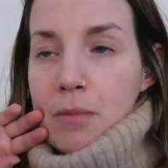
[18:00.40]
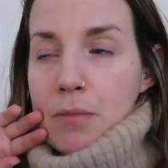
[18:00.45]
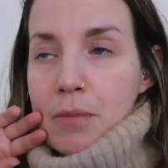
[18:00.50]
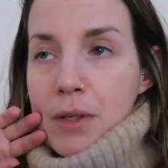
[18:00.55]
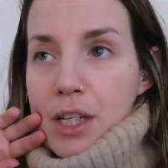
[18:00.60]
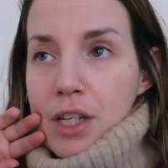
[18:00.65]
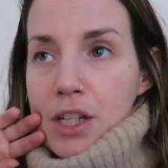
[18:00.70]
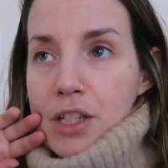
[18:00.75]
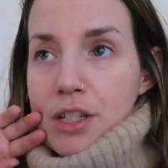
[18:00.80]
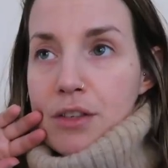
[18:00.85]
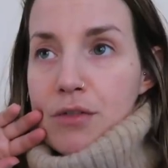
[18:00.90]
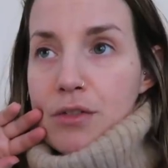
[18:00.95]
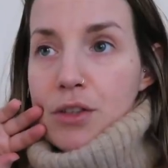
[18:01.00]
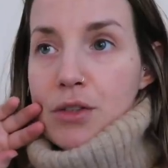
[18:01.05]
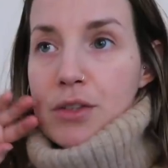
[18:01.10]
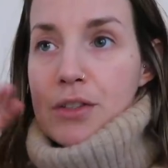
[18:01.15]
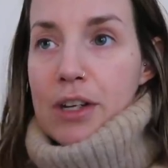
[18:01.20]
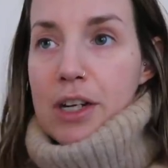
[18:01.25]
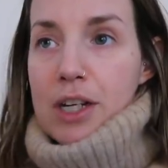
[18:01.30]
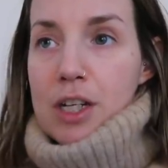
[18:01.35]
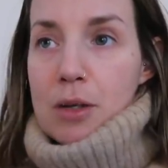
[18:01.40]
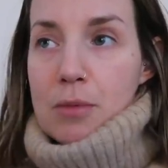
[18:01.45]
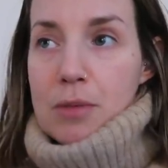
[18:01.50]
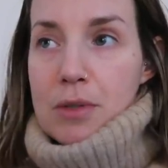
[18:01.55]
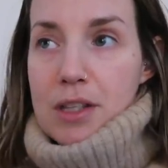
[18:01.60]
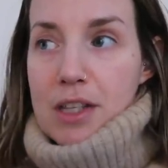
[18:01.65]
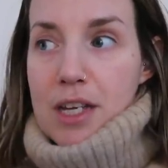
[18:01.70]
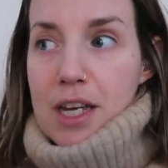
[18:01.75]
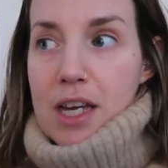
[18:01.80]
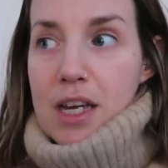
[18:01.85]
because if you sign up
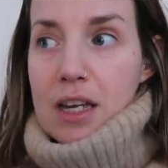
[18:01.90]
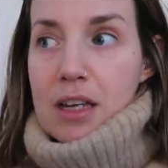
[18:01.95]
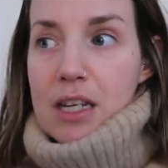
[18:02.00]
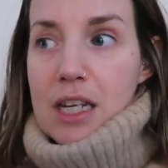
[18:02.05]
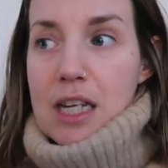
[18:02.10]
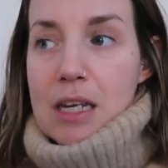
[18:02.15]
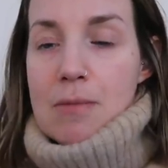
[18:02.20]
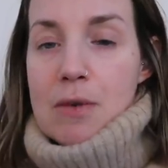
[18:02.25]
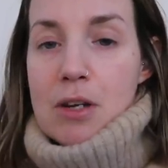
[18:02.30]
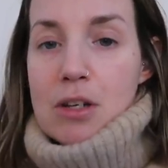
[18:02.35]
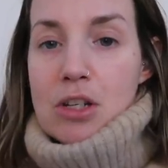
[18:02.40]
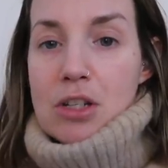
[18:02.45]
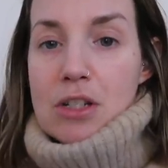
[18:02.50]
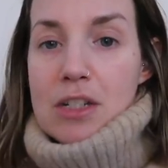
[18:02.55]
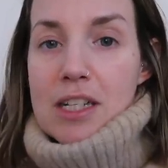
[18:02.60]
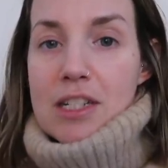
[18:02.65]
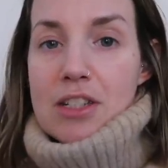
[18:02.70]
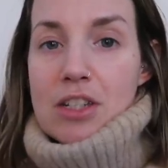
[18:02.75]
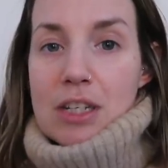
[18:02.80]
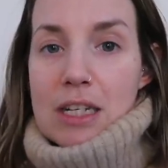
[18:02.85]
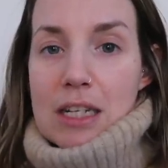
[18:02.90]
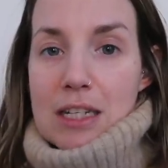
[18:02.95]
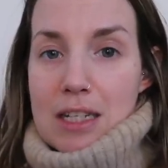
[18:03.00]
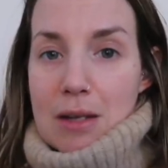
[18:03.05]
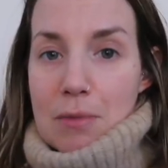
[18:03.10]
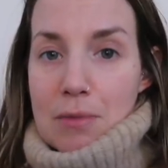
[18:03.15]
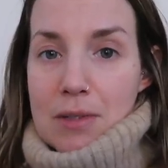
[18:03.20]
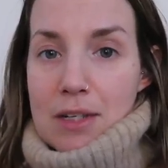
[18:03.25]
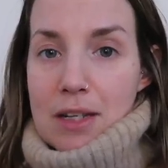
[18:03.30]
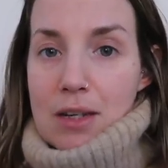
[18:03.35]
to their email newsletter, you get
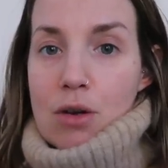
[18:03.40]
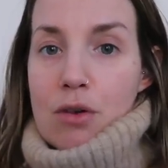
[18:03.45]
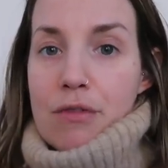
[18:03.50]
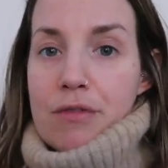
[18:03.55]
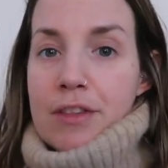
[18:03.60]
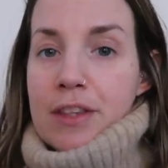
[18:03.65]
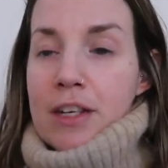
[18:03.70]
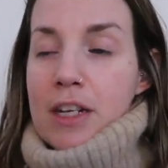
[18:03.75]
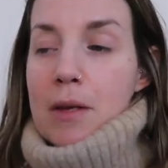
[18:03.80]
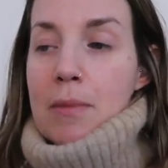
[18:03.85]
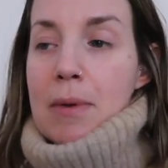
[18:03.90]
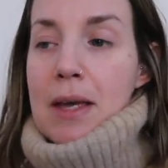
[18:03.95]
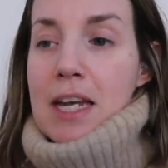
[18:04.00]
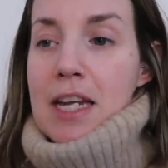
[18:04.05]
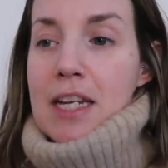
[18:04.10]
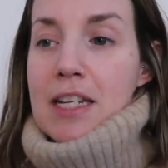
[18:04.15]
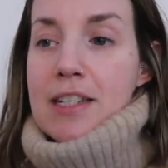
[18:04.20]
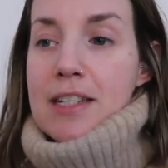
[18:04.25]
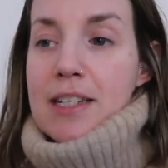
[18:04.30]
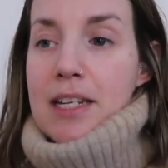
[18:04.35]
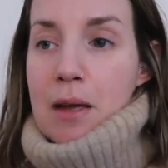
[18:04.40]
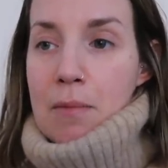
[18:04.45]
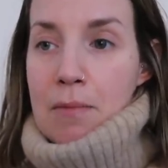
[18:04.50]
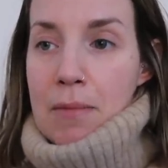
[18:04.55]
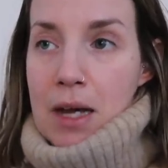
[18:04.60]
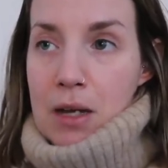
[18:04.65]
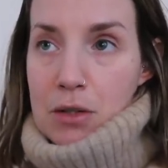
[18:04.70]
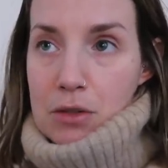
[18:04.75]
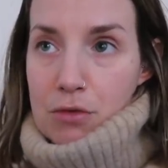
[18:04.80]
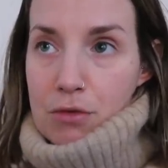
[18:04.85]
10% off, and then I paid
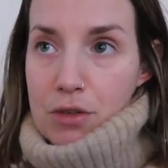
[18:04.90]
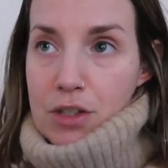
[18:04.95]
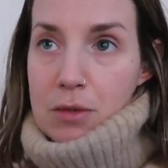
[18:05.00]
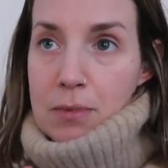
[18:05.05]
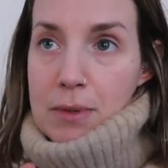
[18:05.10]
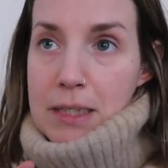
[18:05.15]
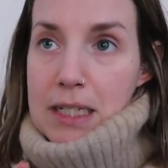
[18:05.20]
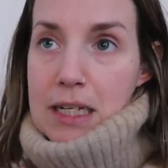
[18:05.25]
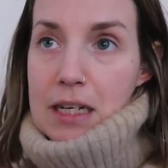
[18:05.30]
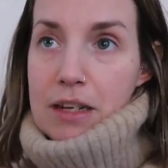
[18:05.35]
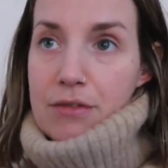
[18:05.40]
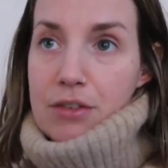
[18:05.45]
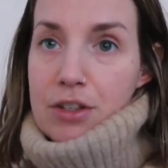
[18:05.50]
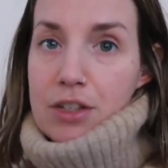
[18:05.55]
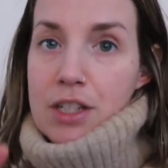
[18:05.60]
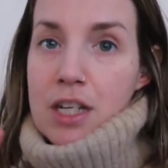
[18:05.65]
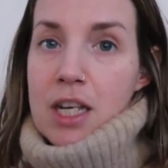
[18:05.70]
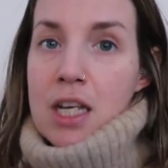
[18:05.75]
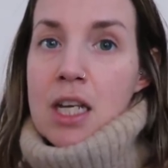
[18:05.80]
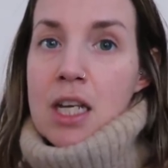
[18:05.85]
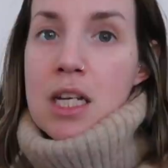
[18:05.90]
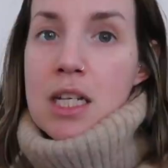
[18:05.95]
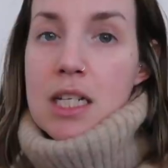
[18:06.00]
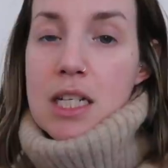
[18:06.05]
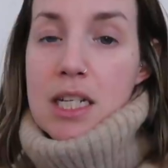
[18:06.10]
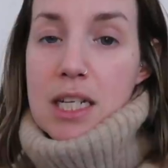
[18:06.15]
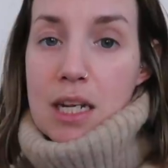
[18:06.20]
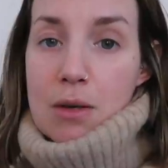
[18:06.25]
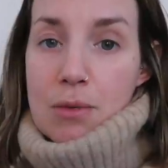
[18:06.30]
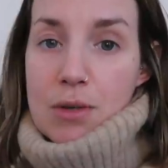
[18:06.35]
£10 for it to be delivered
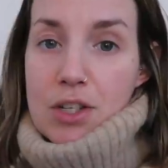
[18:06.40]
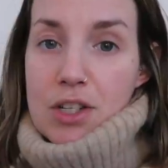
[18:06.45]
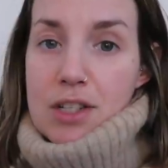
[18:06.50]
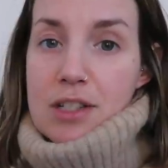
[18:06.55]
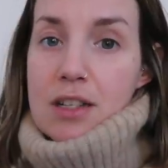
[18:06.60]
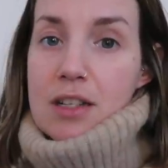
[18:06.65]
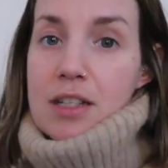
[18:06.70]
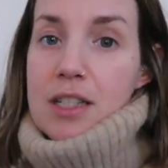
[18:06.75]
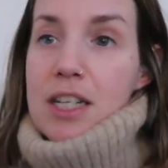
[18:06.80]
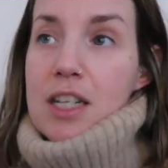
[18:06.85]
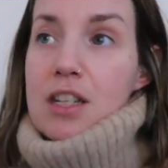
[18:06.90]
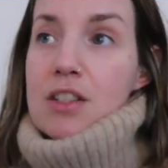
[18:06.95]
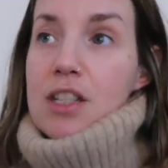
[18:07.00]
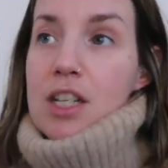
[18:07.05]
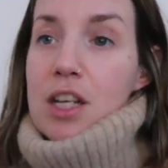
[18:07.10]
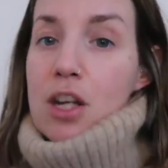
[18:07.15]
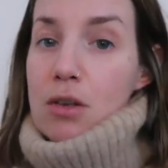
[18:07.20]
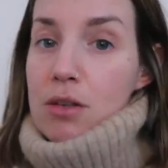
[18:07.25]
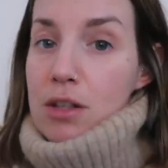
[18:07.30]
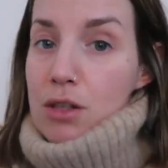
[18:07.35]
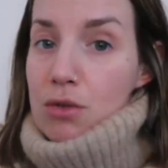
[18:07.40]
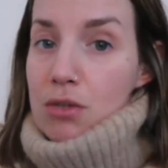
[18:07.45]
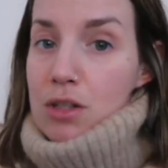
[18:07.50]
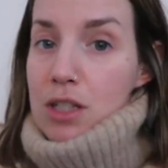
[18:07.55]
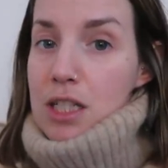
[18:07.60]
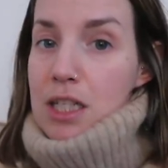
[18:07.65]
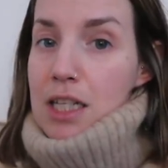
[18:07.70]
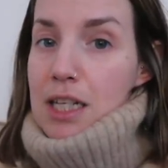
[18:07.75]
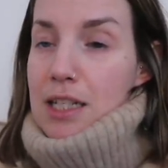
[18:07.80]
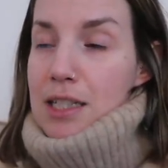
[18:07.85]
today, which is Sunday, because I only
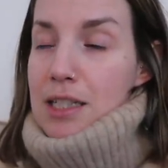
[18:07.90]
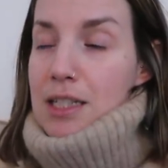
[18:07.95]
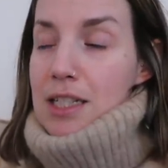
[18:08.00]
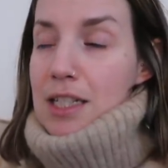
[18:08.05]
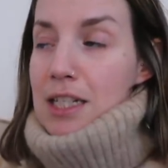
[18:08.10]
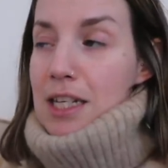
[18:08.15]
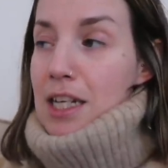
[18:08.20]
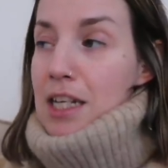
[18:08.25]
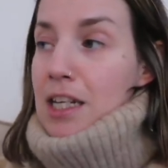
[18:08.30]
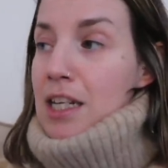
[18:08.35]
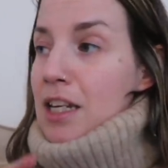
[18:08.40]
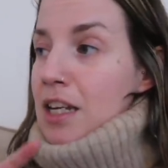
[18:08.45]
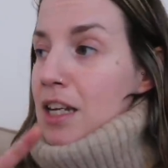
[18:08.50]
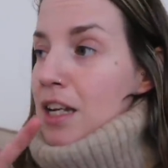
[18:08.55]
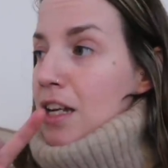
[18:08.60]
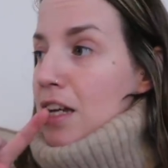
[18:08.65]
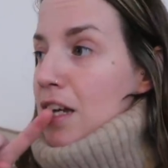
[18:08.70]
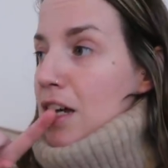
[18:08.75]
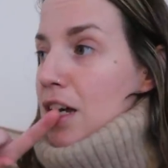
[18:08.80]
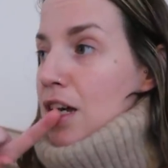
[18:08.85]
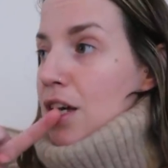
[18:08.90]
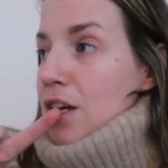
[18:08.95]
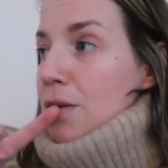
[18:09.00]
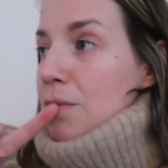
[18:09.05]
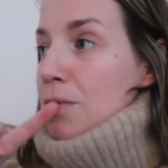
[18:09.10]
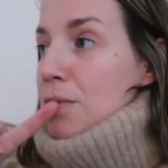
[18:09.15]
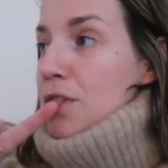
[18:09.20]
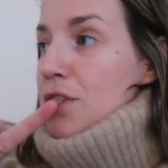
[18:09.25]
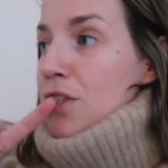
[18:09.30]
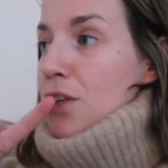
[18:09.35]
ordered it yesterday.
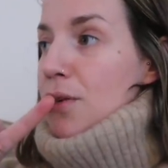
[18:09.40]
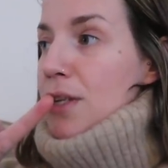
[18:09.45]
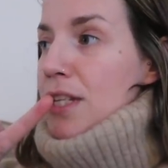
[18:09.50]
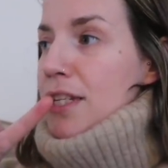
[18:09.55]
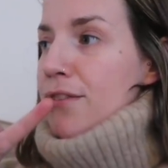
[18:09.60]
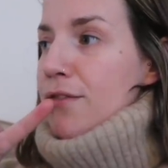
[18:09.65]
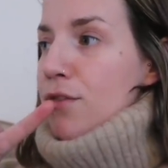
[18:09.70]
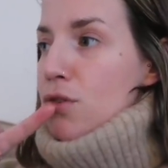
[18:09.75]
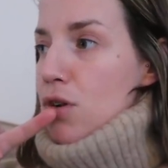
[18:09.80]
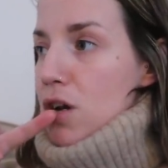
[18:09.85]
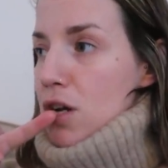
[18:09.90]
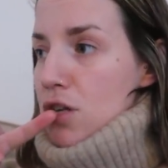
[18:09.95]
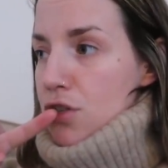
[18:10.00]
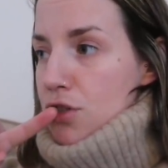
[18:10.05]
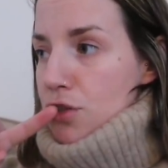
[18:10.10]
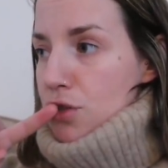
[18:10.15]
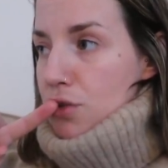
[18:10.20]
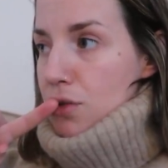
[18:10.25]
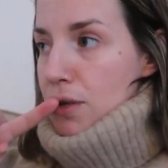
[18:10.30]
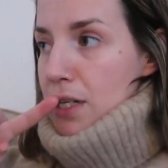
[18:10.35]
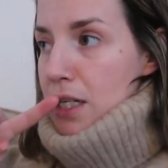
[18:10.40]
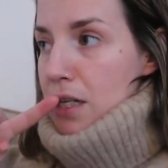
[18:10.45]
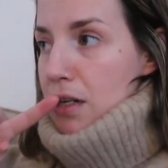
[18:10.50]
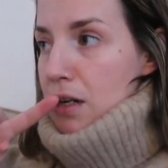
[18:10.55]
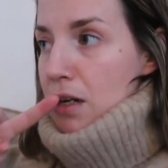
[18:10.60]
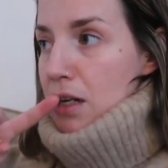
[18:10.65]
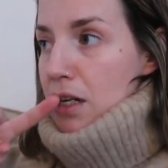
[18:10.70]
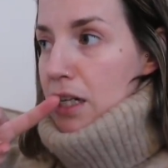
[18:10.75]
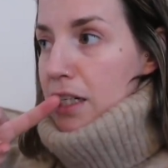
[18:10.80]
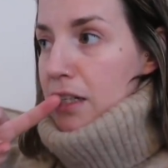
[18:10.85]
So it's
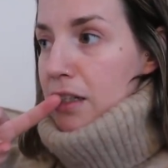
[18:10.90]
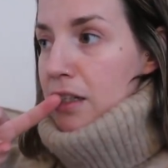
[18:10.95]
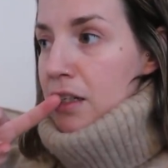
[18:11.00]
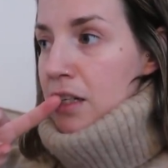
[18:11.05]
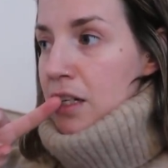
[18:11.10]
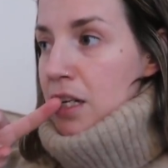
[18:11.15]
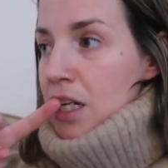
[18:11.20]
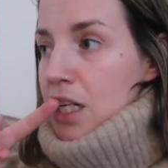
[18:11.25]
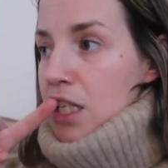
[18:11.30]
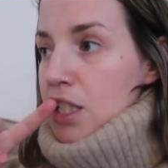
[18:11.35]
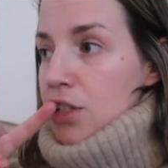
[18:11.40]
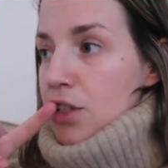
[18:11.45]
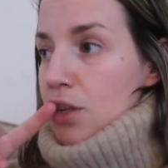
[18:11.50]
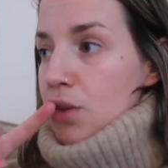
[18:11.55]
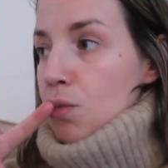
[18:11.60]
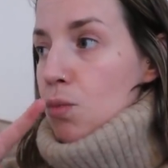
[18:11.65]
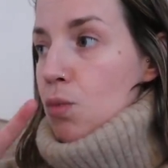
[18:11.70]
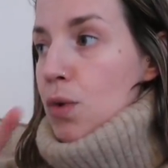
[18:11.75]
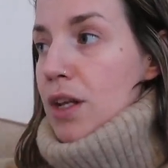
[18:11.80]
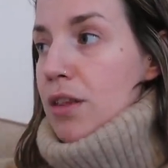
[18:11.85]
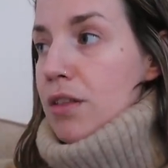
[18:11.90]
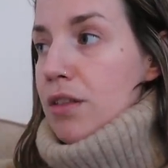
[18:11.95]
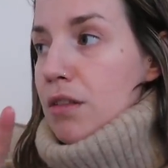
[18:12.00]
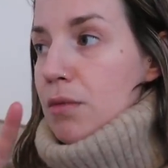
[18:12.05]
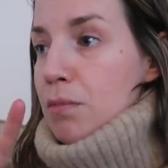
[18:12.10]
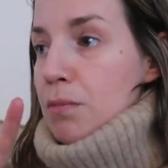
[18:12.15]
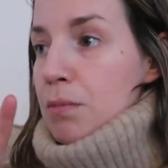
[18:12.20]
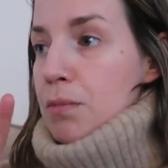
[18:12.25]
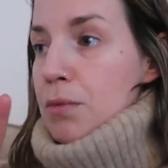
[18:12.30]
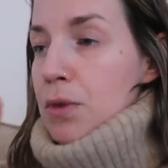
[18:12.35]
£429. So with
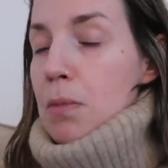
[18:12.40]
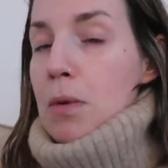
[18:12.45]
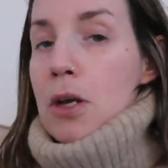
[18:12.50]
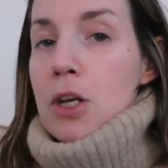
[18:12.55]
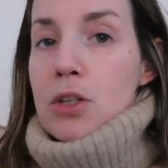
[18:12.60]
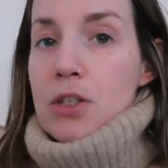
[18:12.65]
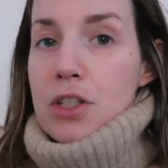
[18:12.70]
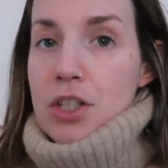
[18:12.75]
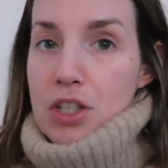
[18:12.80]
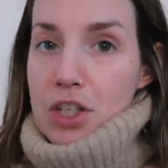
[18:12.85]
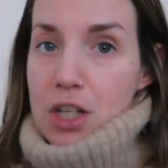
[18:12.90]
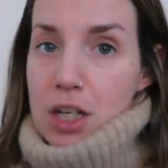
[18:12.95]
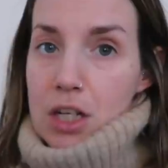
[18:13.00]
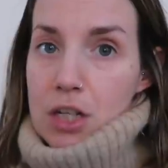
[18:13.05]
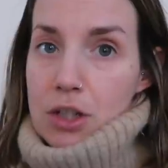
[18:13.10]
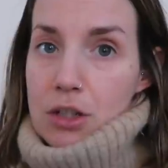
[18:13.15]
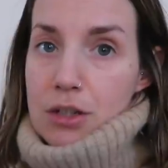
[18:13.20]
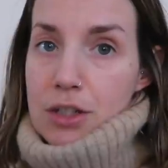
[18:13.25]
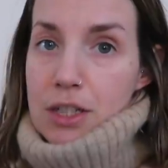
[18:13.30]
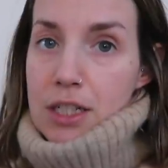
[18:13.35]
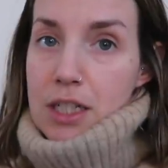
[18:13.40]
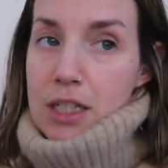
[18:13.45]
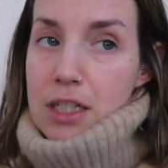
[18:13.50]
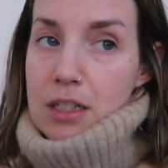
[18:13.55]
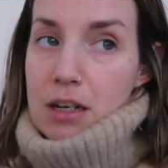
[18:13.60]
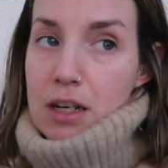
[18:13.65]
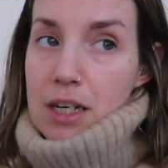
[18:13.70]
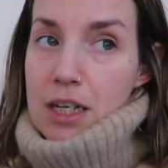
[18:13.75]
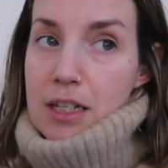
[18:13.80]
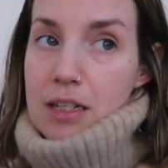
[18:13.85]
the postage
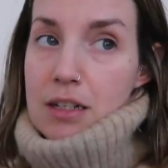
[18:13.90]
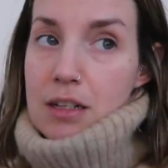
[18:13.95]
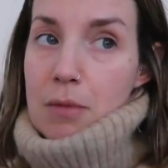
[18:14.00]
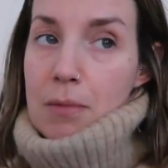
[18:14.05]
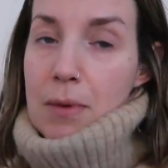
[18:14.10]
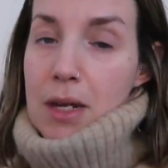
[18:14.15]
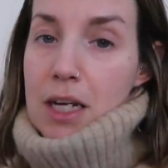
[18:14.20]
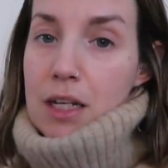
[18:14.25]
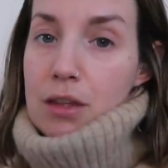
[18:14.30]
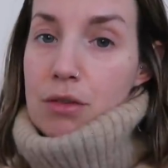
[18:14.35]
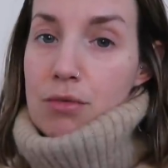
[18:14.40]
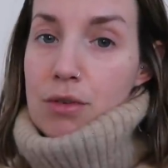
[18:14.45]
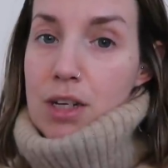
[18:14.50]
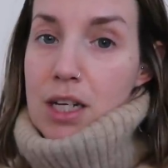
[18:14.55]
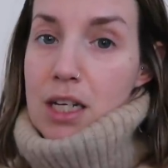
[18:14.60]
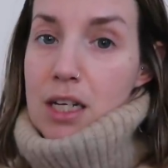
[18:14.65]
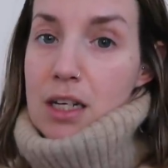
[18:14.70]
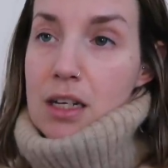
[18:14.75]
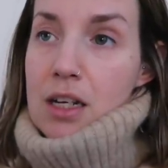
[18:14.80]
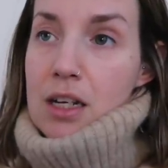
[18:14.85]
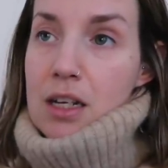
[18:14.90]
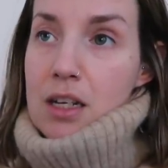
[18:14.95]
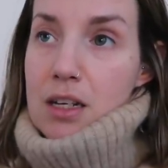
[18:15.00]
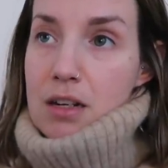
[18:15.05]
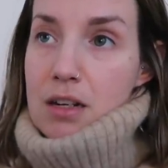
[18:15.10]
included, I ended up paying £396